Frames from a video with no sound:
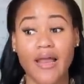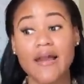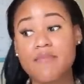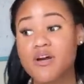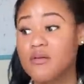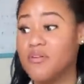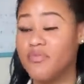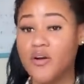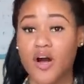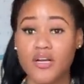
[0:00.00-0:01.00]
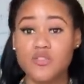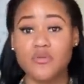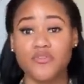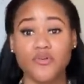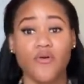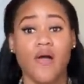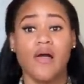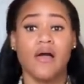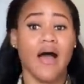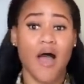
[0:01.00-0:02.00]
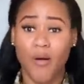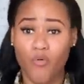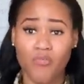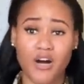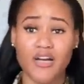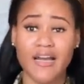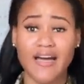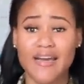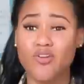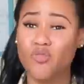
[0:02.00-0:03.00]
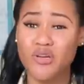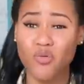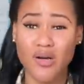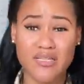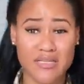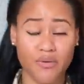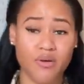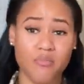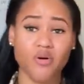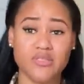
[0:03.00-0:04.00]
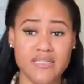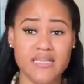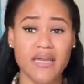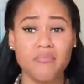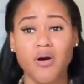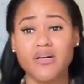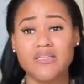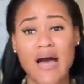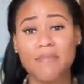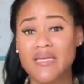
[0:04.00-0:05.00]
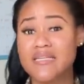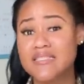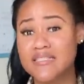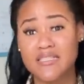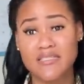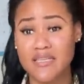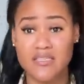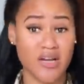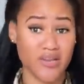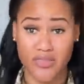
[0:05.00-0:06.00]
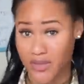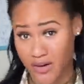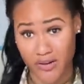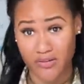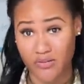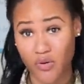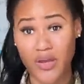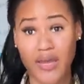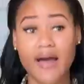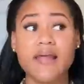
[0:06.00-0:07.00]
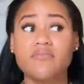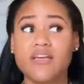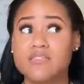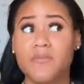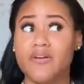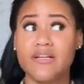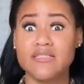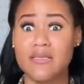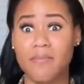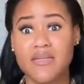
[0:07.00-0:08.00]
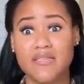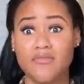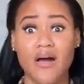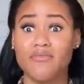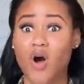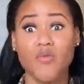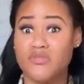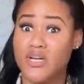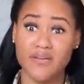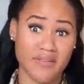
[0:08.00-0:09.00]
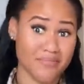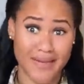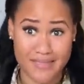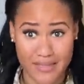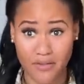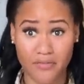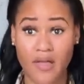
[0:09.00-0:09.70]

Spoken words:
And I'm gonna be very honest with you. I'm a woman and I don't really want to say what I'm about to say, but I mean, the statistics are there, okay? And I've experienced it myself. I've observed it myself.